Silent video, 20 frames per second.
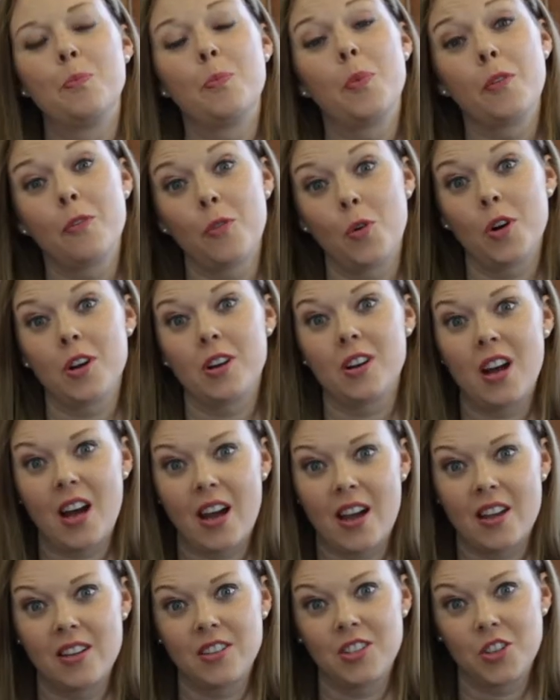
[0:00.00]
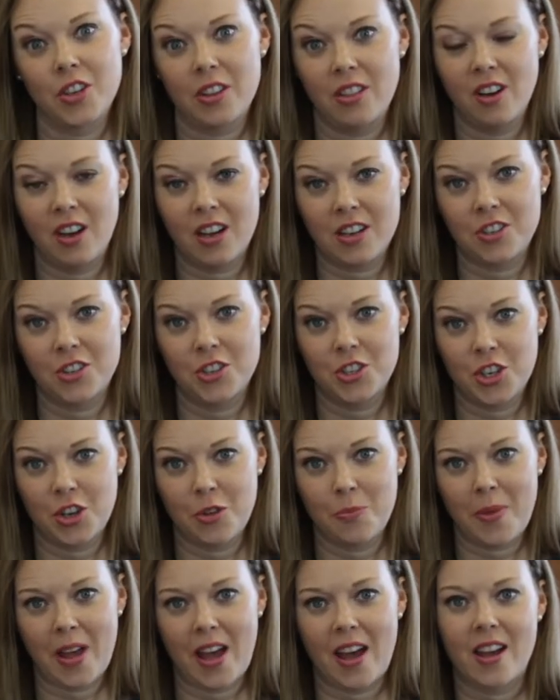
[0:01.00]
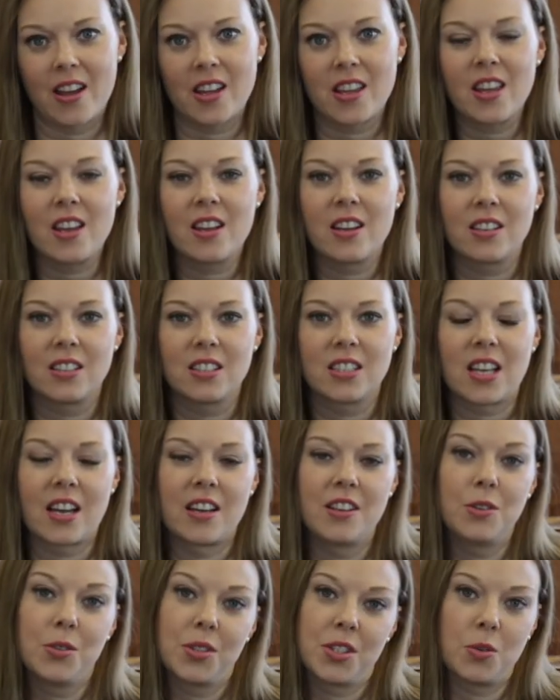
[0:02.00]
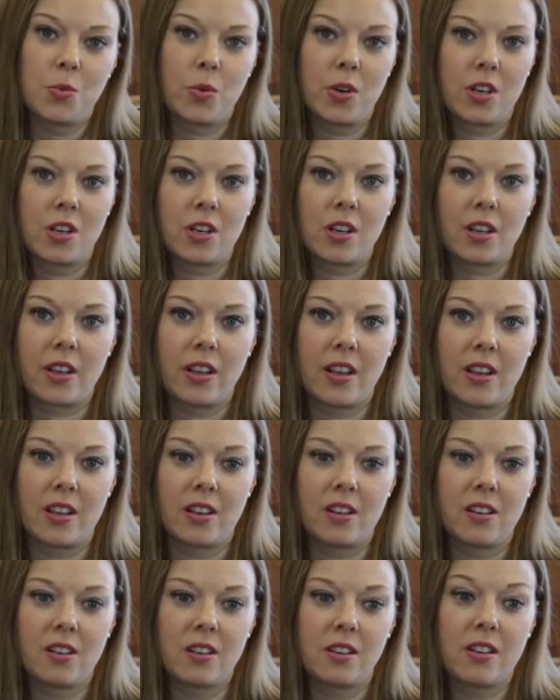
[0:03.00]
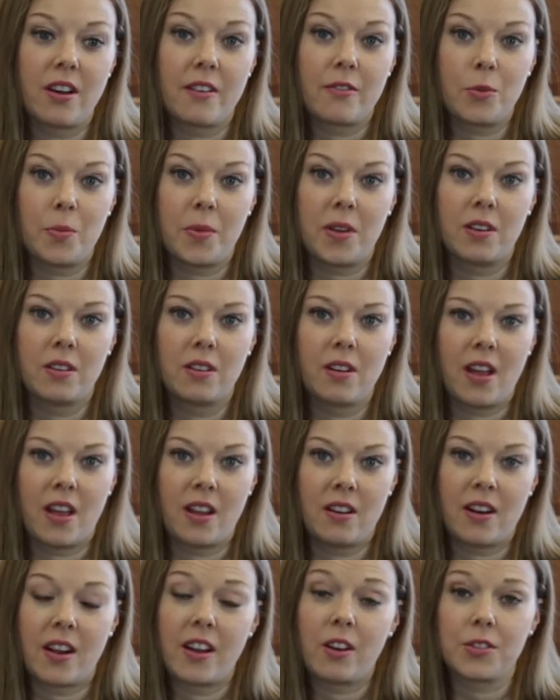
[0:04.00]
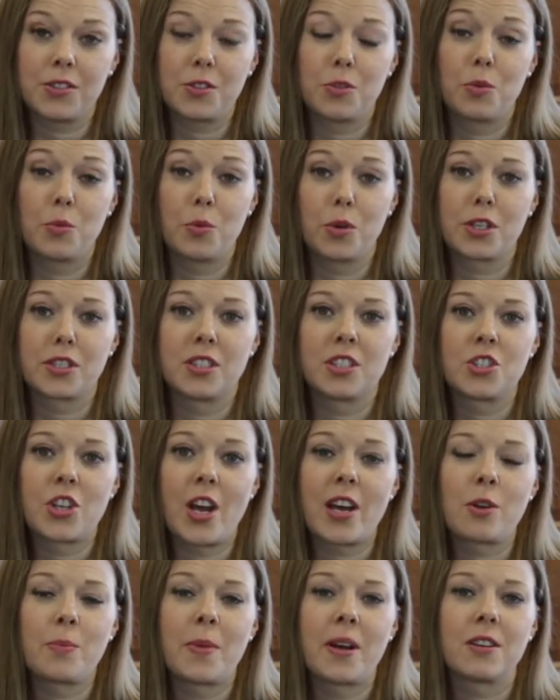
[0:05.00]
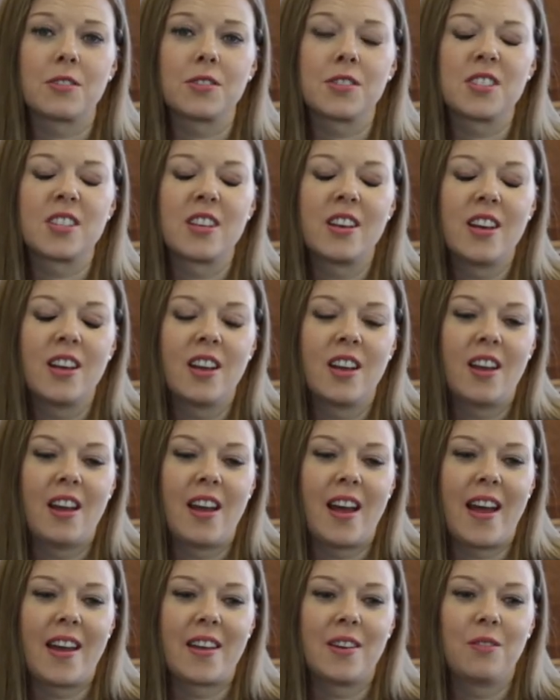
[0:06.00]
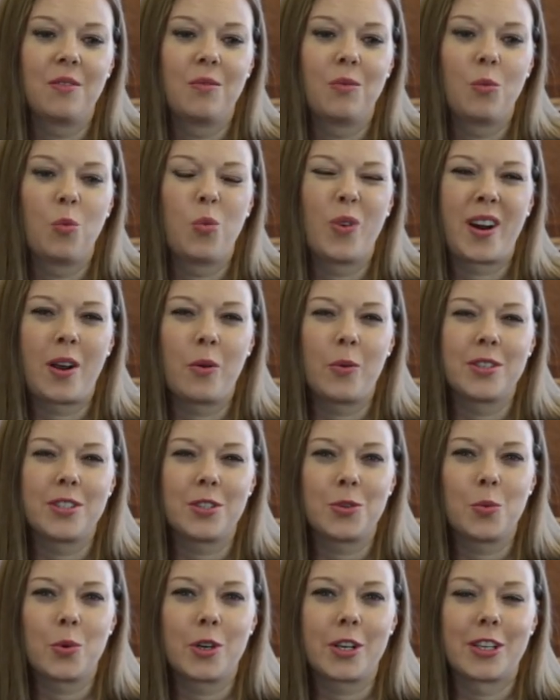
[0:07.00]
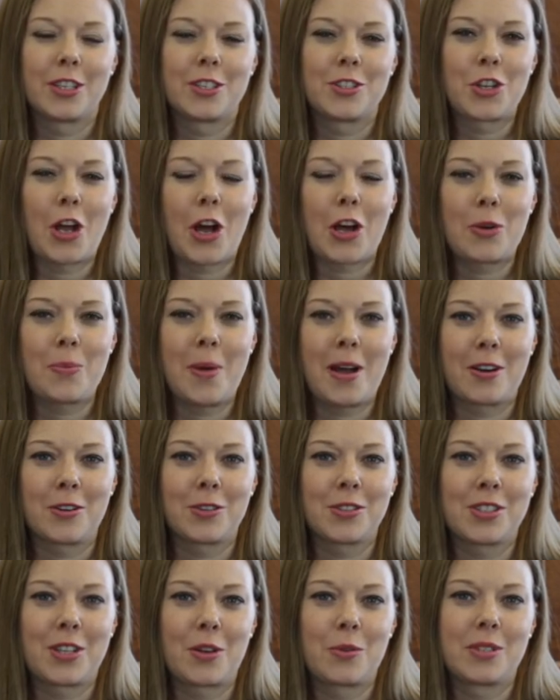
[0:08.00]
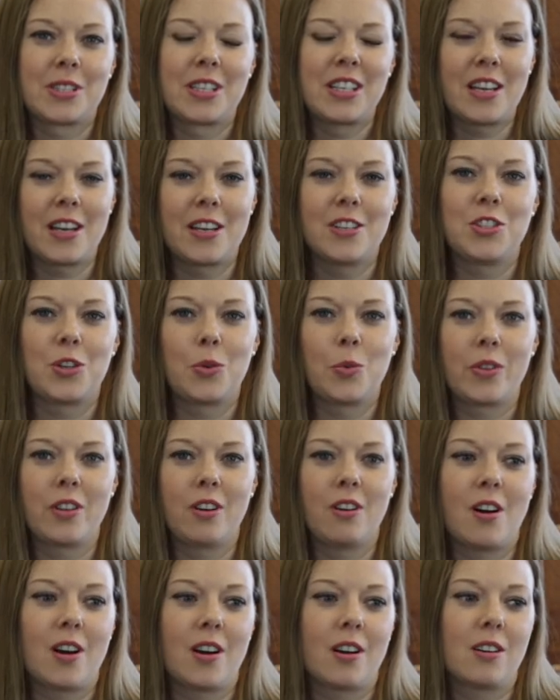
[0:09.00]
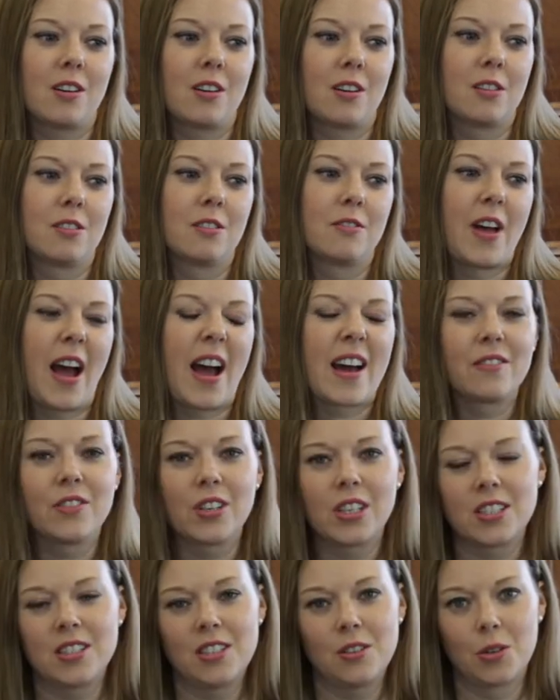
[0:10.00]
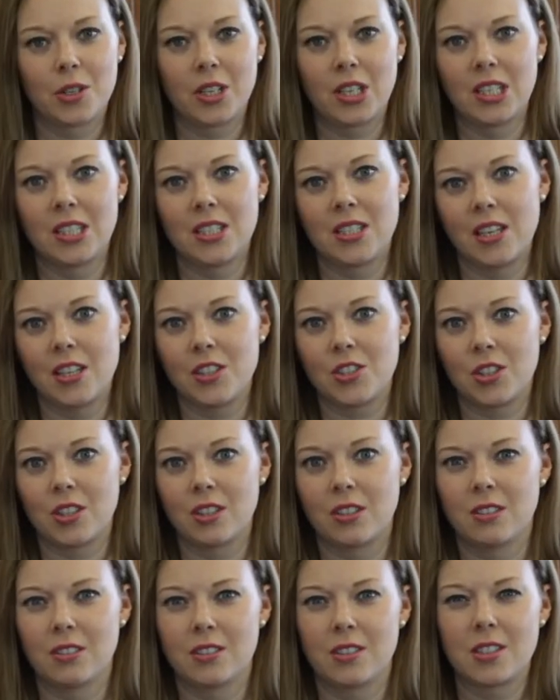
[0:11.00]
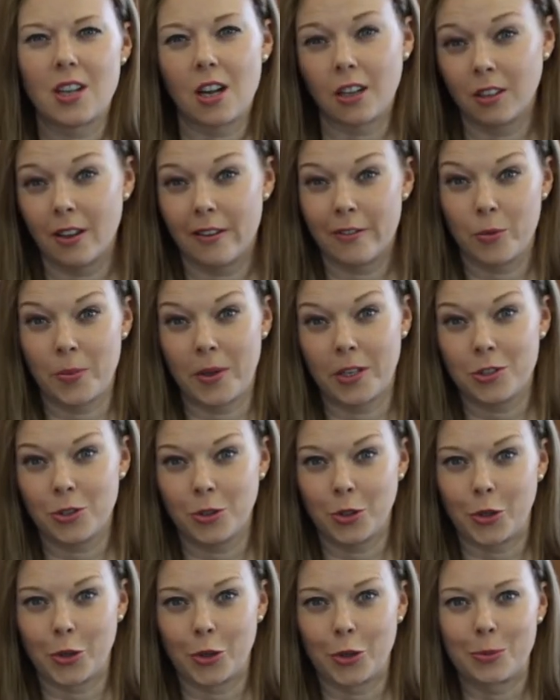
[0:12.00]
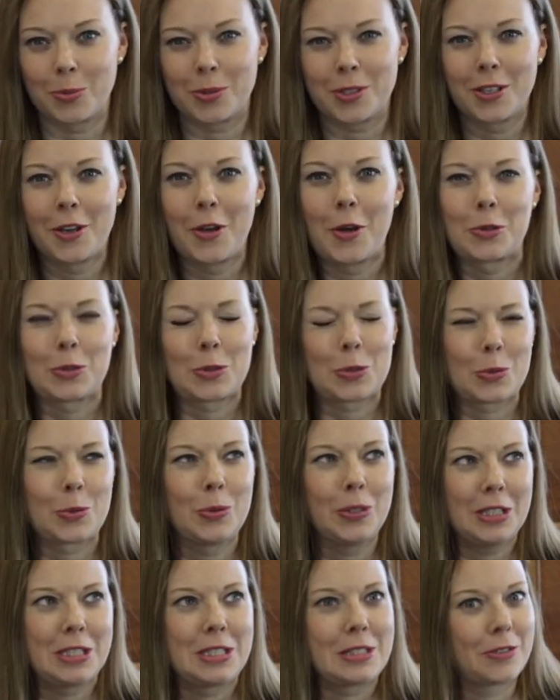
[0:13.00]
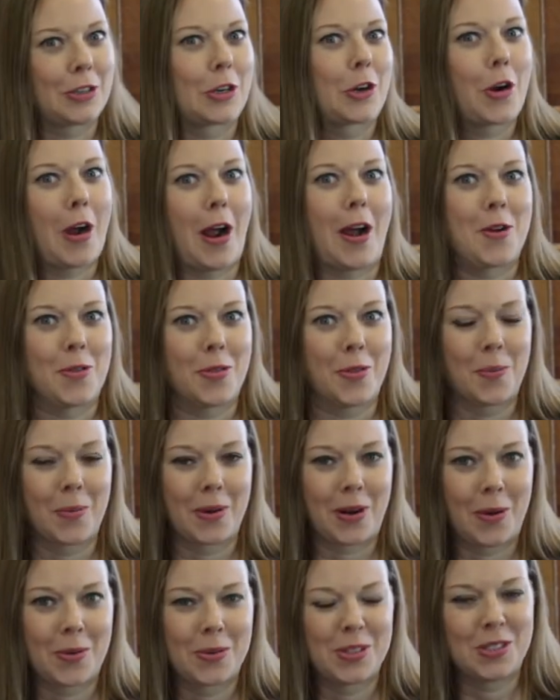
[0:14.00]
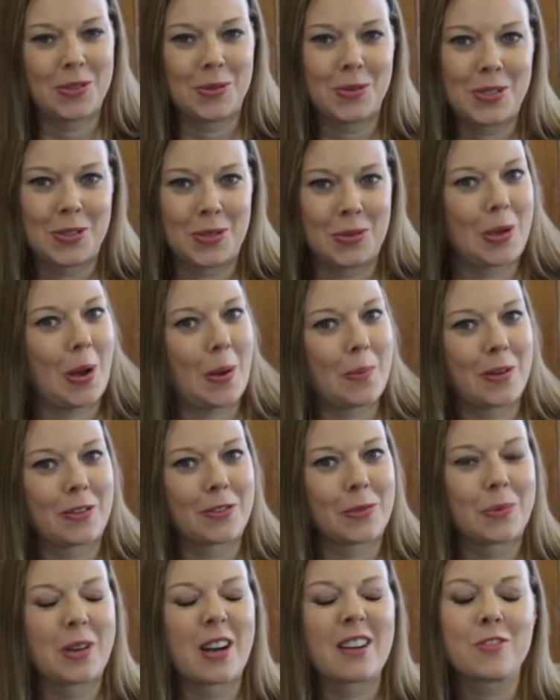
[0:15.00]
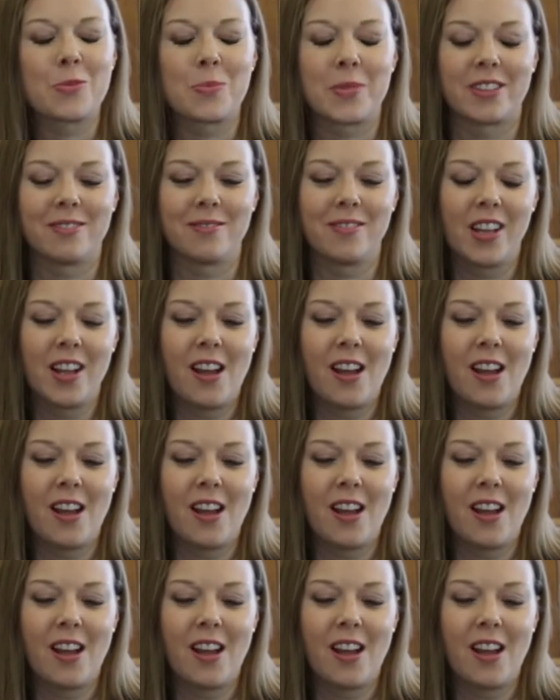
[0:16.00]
Before I took the lectureship at King's, I used to work in government and I also had worked at Chatham House. And when I went to work at Chatham House, I was engaging with a lot of advocacy organizations, non-governmental groups. So it's a really different crowd than what I was used to coming from government.